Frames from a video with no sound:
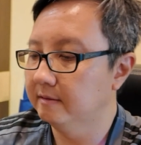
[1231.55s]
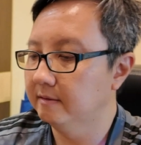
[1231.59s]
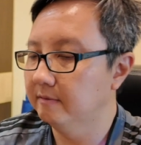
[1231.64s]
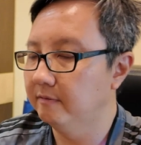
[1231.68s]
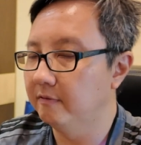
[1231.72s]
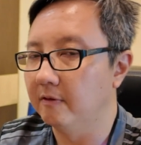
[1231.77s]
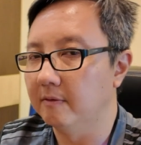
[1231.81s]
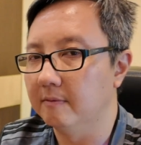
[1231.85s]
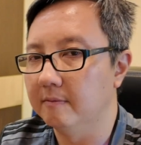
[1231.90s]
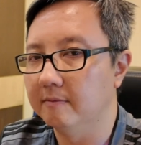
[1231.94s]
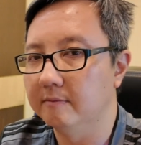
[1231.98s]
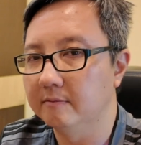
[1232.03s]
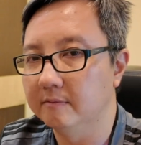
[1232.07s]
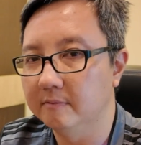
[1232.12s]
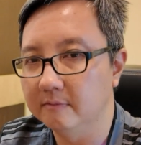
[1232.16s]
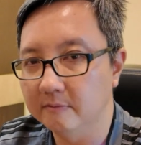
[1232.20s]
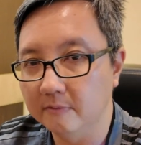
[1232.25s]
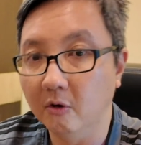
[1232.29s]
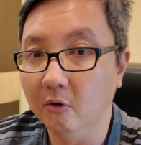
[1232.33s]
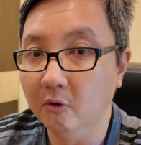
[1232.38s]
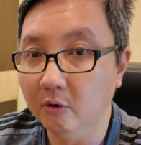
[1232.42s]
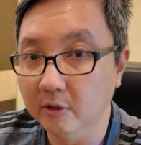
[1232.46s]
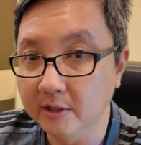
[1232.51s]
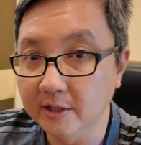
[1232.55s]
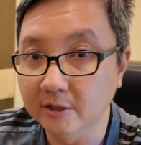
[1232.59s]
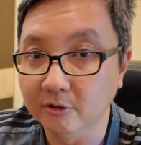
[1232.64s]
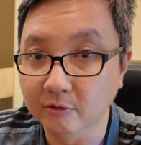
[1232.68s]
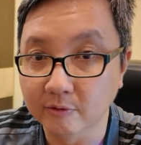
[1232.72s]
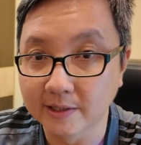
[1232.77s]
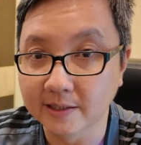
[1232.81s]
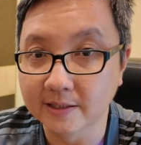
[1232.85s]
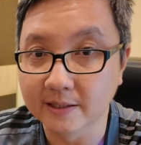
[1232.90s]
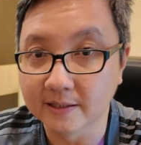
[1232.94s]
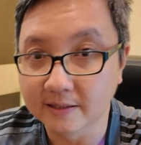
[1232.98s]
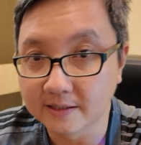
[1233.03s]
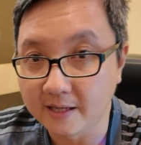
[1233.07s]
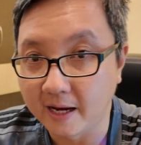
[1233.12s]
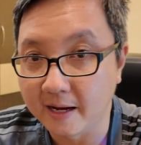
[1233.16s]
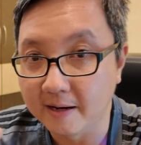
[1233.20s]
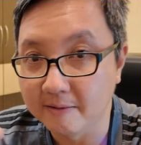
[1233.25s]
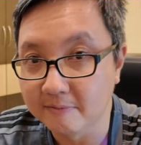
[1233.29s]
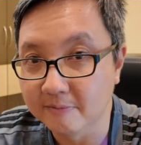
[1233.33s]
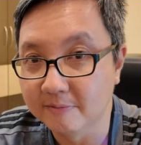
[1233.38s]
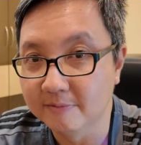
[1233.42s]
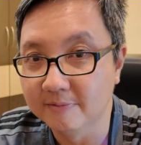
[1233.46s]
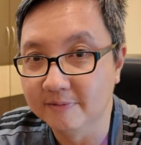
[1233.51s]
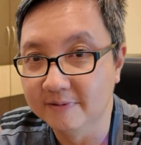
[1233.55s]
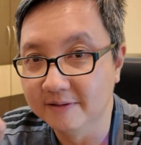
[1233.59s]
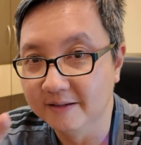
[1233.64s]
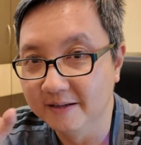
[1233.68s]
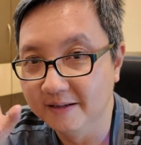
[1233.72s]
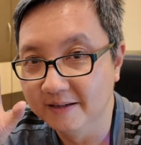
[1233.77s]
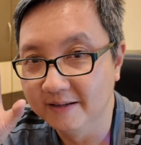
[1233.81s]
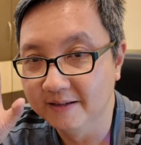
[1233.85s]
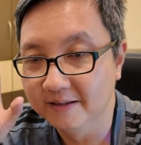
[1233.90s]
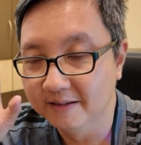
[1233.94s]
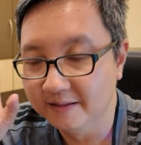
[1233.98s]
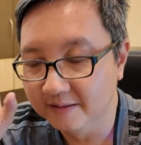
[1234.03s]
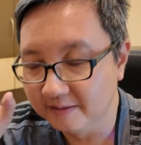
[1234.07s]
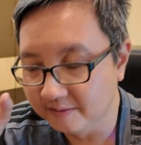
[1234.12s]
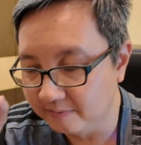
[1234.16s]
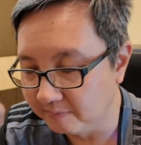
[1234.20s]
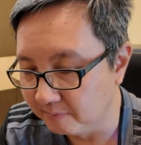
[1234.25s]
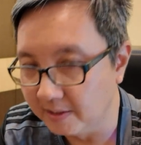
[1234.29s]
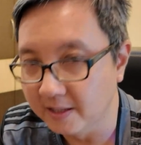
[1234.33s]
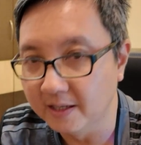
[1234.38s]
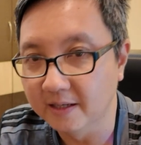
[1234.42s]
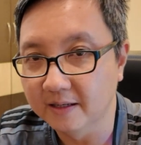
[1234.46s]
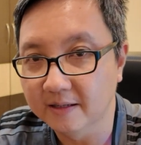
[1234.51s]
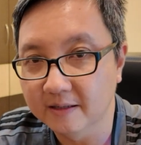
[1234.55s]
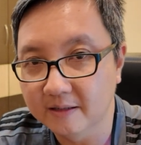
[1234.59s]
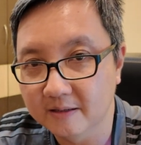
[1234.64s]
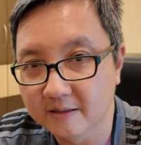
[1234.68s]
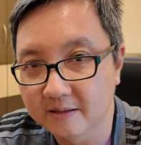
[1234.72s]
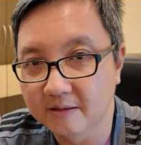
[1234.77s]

from only doing the 10-minute